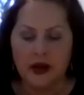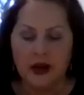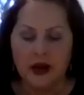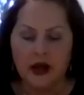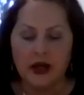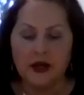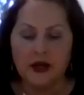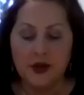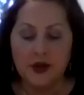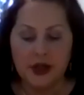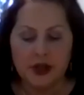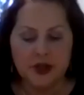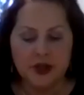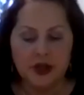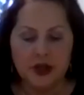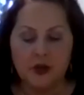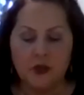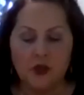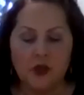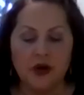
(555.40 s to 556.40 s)

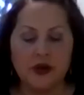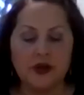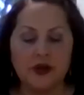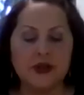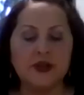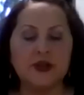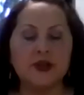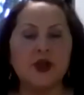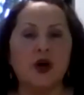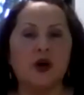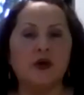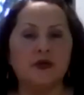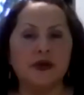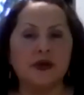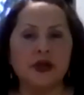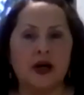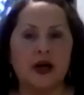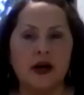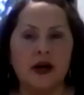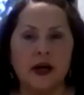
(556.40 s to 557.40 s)
Addiction worsens over
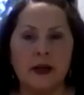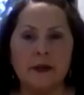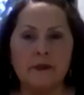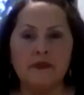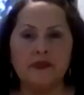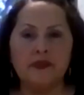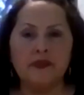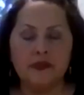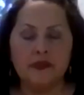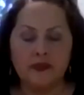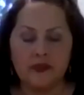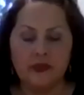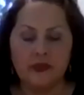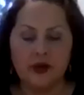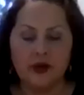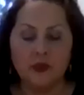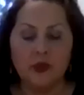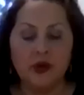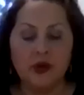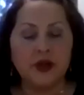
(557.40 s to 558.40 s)
time,
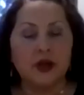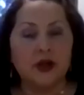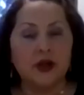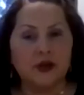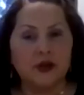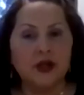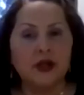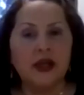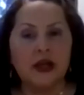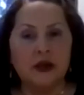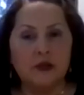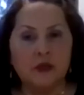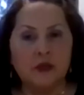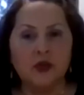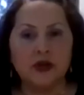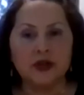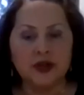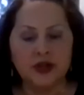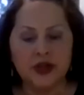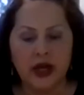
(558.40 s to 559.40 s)
resulting in more
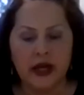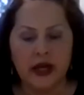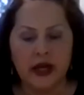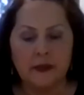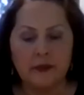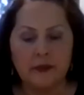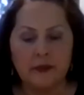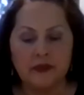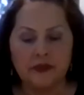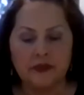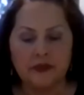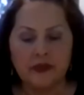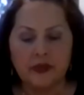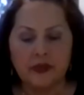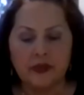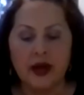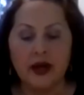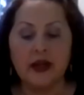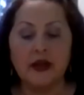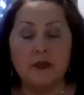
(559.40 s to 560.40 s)
shame,
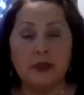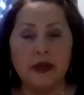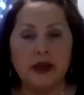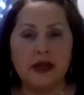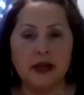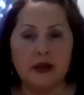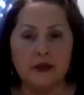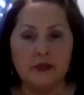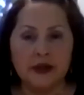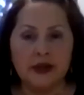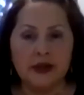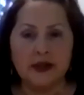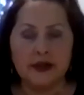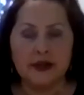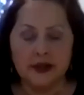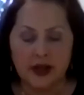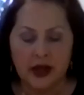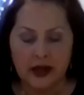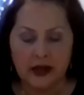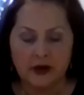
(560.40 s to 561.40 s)
and it becomes a
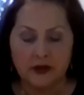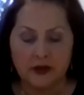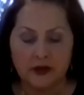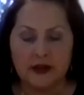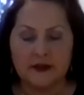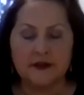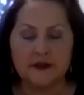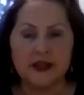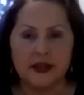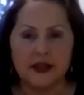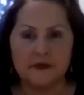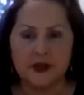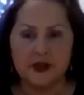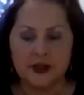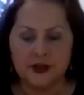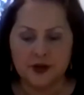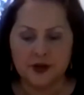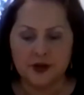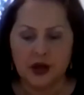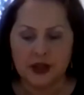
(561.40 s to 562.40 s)
cycle of
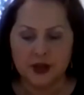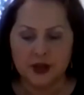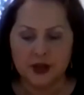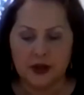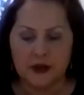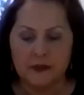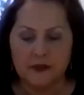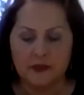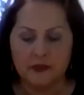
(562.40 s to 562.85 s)
self-destruction.